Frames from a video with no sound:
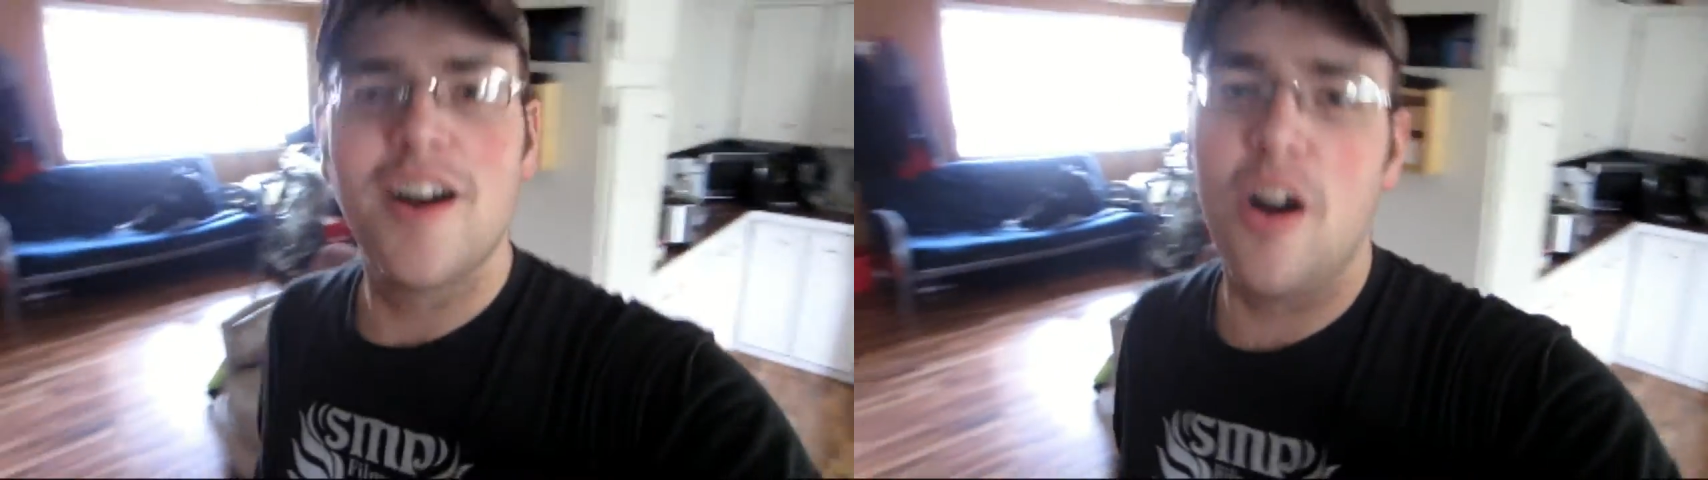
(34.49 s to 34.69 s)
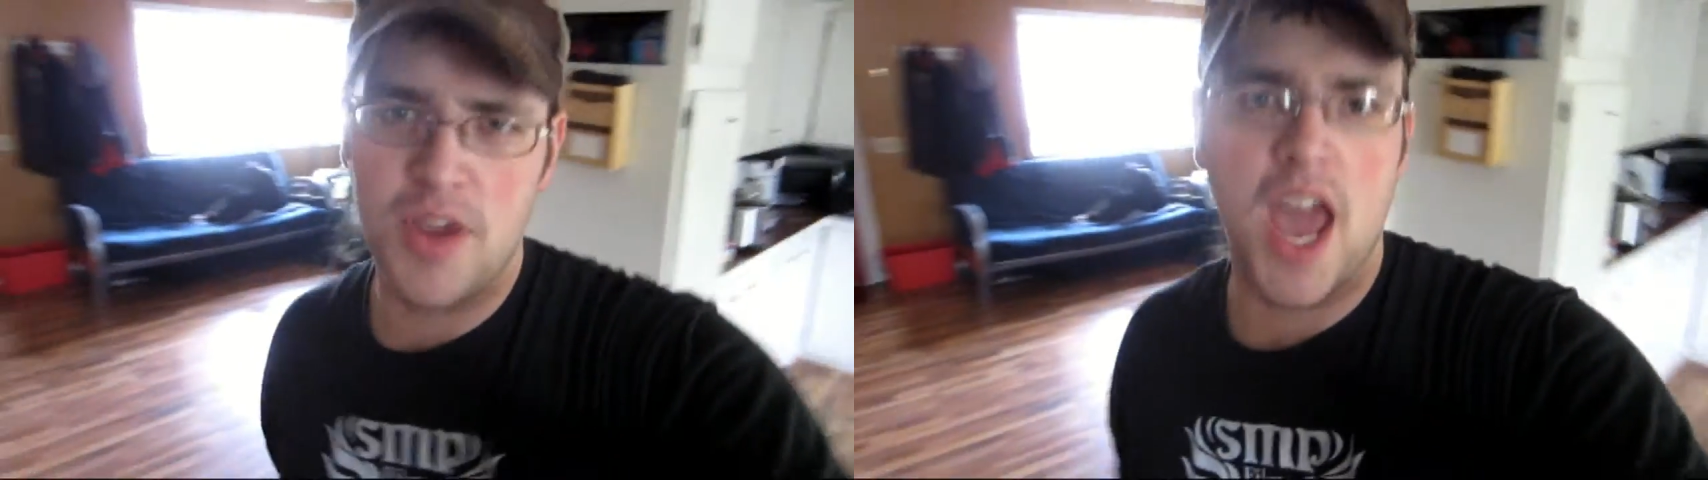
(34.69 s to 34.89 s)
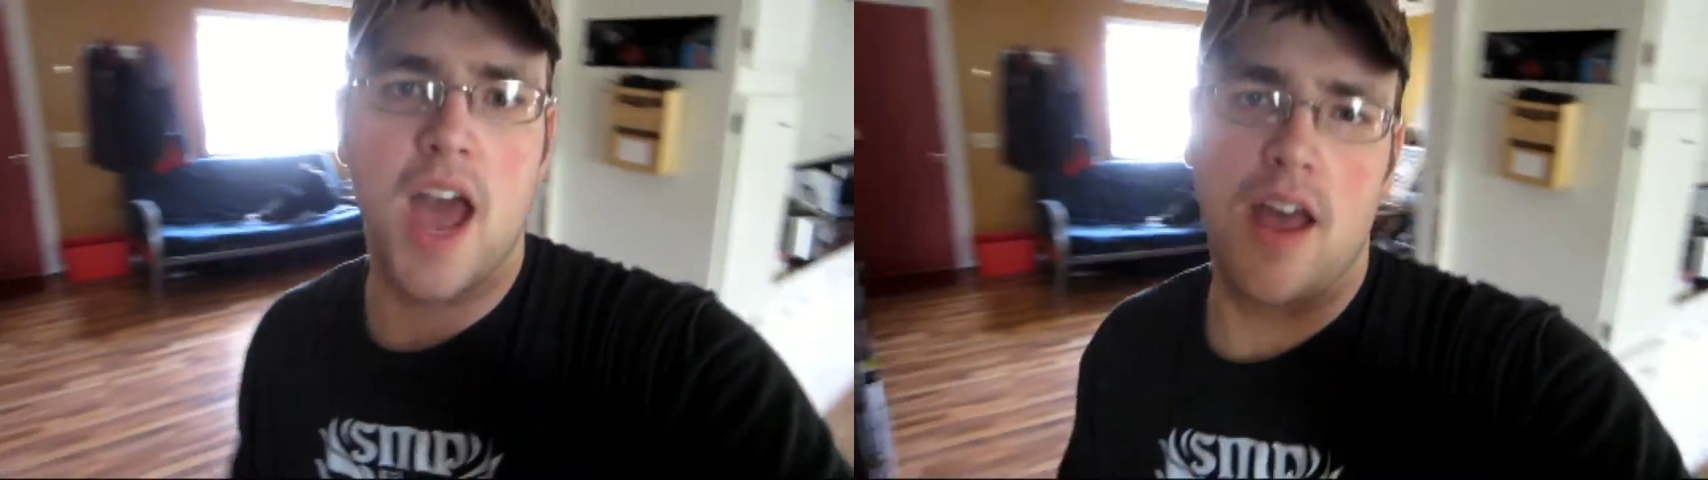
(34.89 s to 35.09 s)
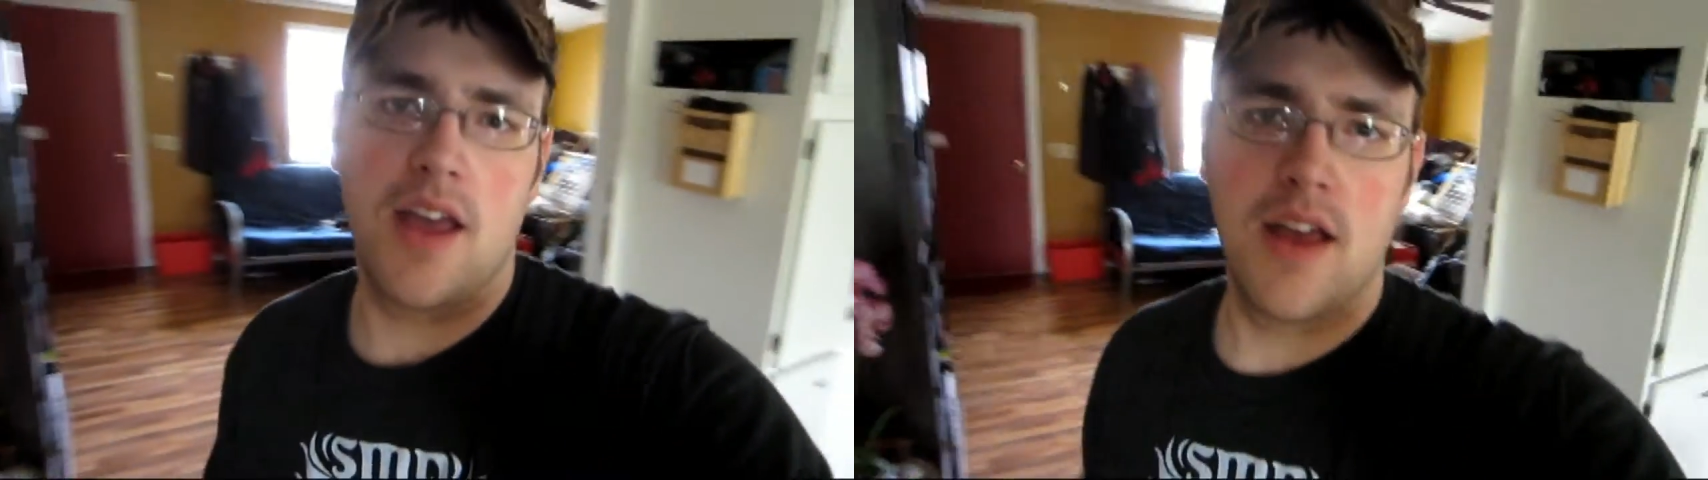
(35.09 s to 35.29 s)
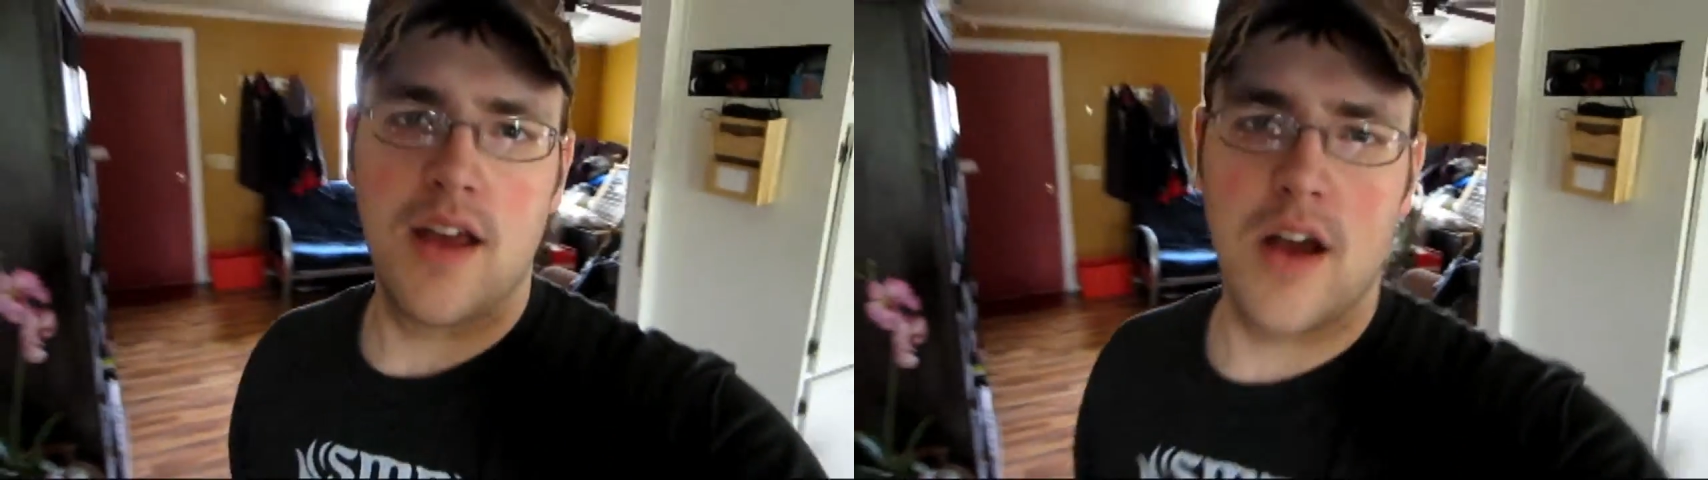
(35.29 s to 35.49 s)
Oh yeah.
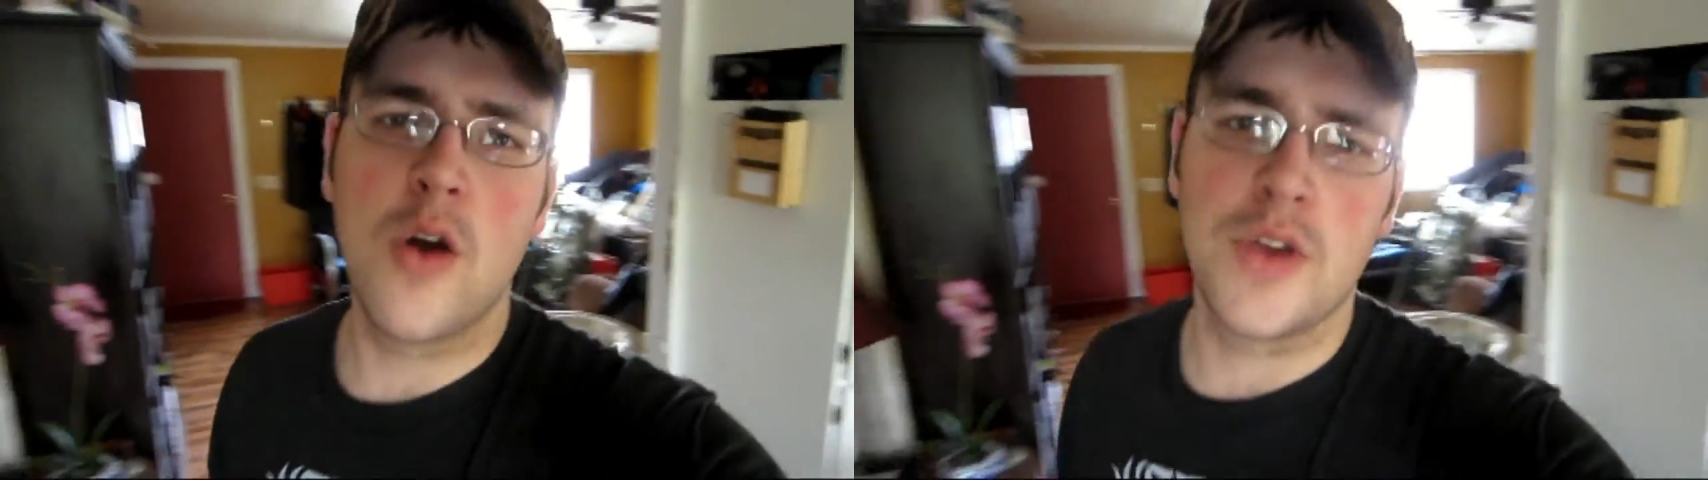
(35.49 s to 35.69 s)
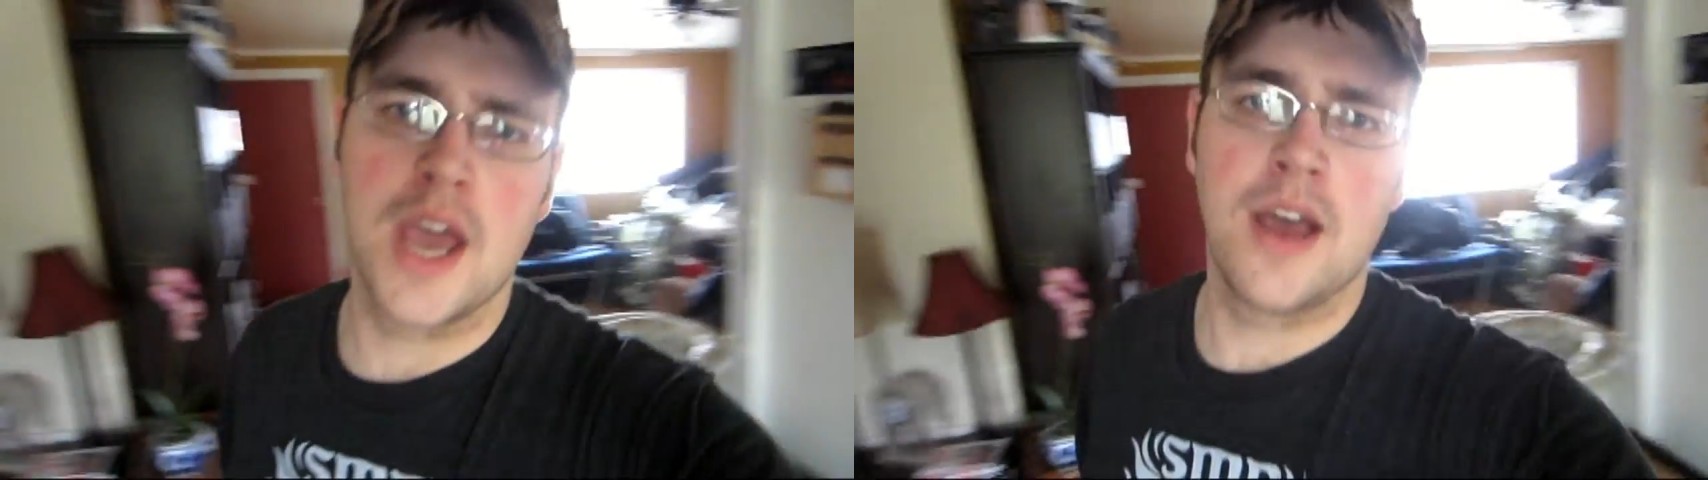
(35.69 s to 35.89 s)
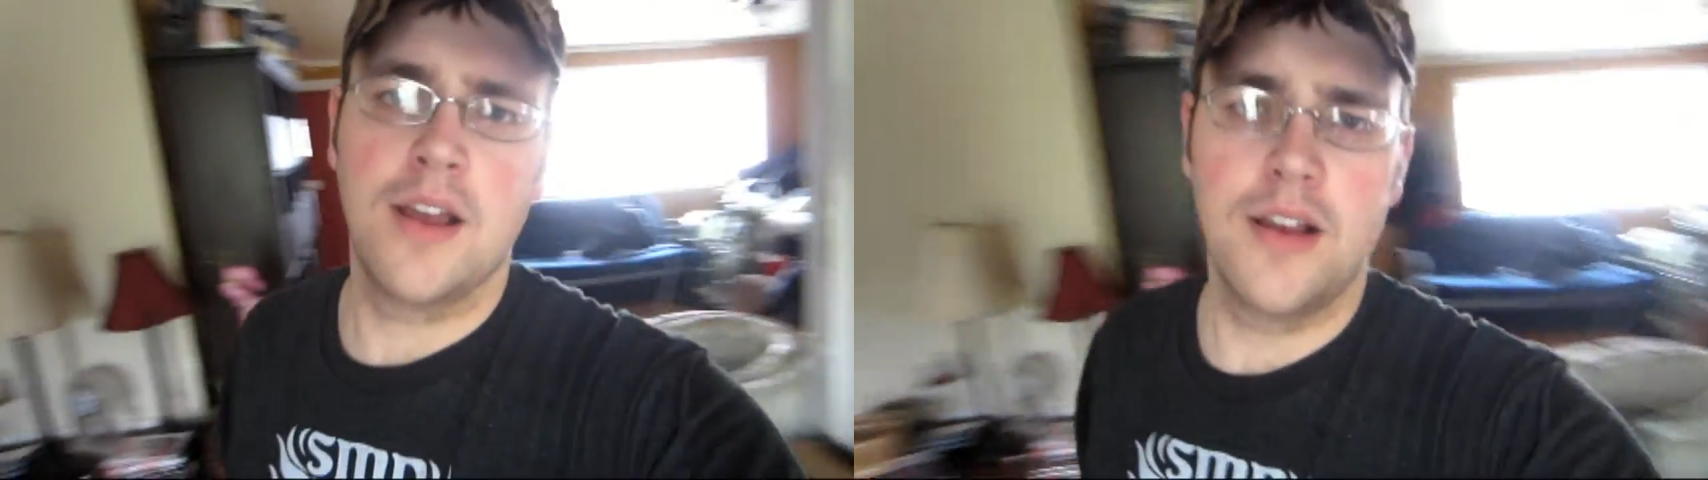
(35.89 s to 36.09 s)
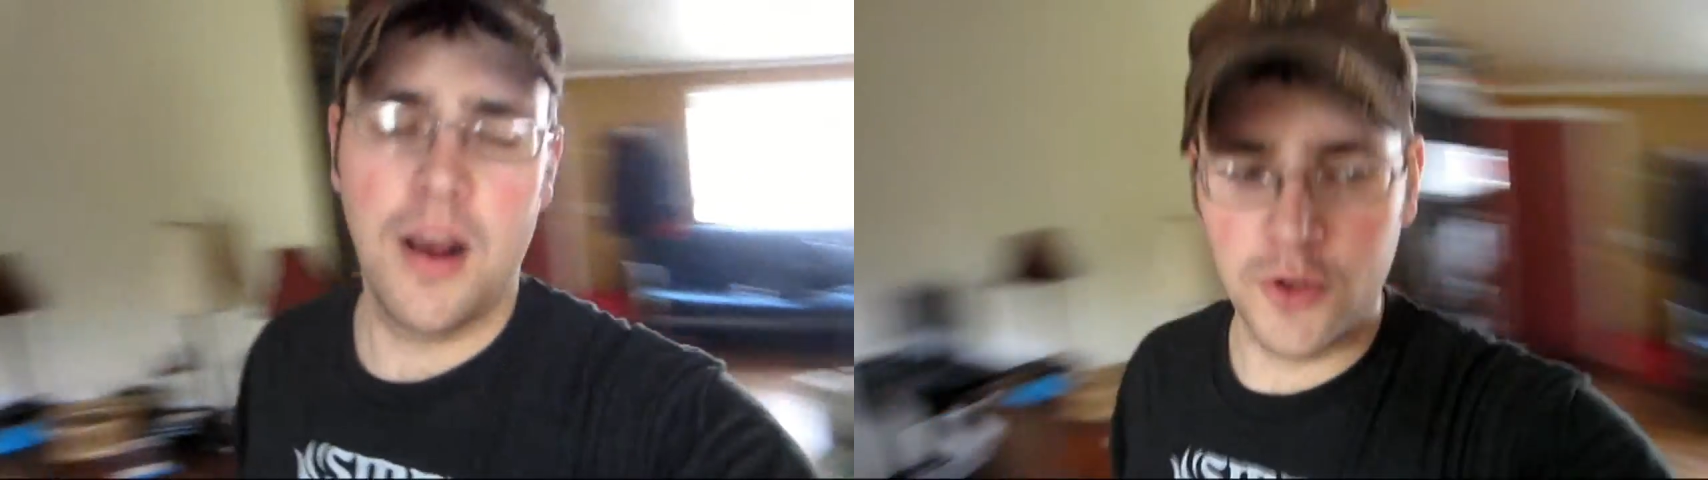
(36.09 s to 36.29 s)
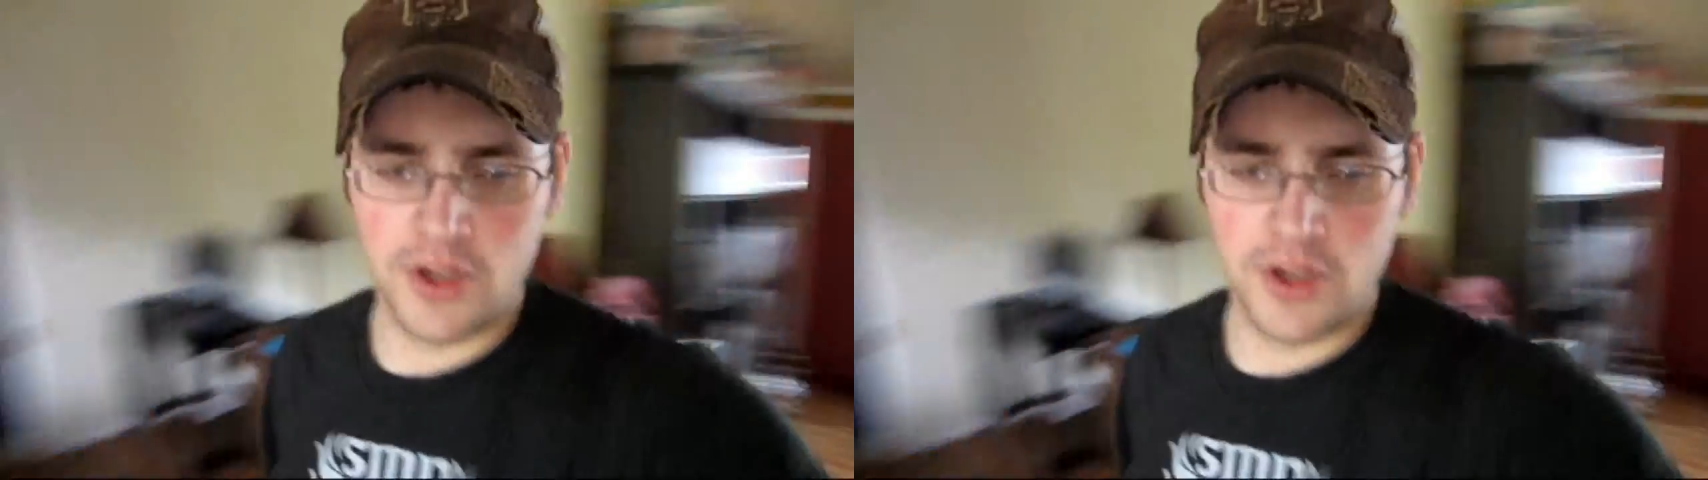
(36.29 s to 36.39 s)
Oh yeah. I'm